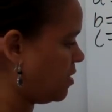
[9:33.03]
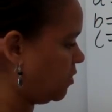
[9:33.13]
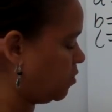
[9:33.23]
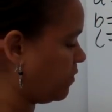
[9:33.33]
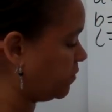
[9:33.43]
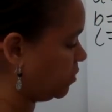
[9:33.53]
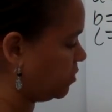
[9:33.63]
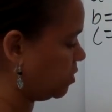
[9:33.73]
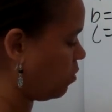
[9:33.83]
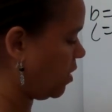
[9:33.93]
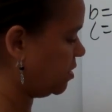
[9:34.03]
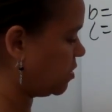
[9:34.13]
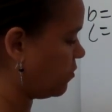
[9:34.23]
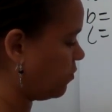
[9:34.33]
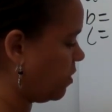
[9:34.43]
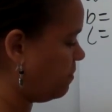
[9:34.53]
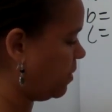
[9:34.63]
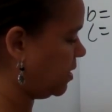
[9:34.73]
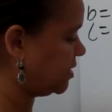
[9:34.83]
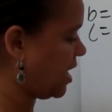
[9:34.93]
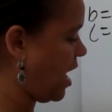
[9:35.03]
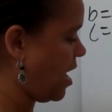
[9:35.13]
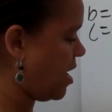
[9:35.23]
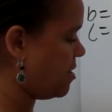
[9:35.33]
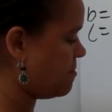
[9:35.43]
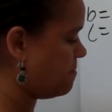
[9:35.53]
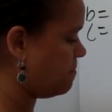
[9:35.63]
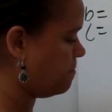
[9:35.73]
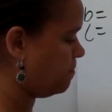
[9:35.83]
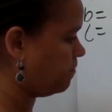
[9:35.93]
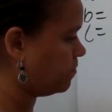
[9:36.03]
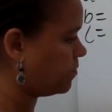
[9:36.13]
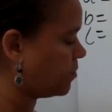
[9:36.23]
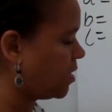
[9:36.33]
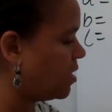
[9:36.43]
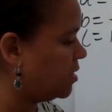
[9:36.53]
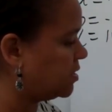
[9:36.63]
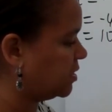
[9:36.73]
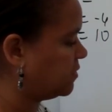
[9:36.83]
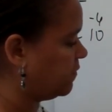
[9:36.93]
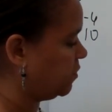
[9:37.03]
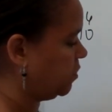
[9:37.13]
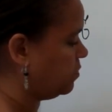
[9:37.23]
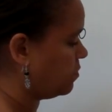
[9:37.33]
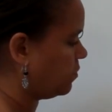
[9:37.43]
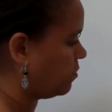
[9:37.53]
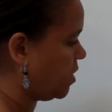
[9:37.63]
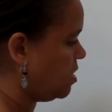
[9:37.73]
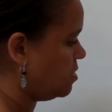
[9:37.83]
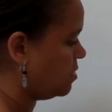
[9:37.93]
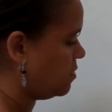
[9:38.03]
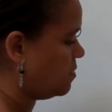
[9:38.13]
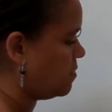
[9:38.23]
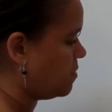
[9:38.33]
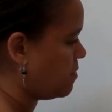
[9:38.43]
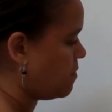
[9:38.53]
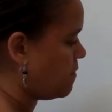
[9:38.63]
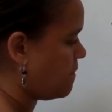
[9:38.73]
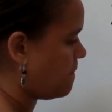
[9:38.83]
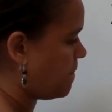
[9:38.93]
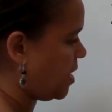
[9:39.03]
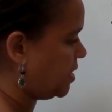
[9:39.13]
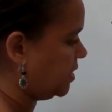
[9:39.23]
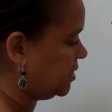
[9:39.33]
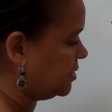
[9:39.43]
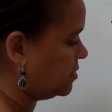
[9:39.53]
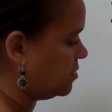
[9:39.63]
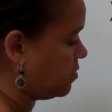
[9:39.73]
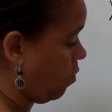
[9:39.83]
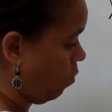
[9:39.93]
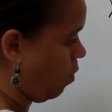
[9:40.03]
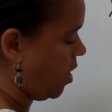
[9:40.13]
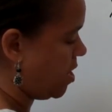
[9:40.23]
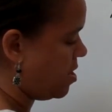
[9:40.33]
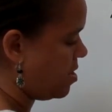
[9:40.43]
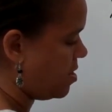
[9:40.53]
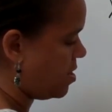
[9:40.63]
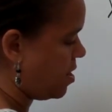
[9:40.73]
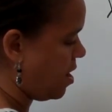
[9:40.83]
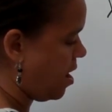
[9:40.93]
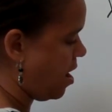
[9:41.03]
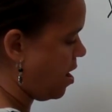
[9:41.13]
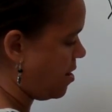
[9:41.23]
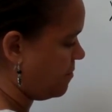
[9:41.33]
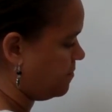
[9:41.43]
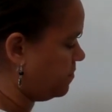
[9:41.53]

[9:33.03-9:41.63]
2 over 2 is 1, so 3 plus I. 6 over 2, 3 minus 1i.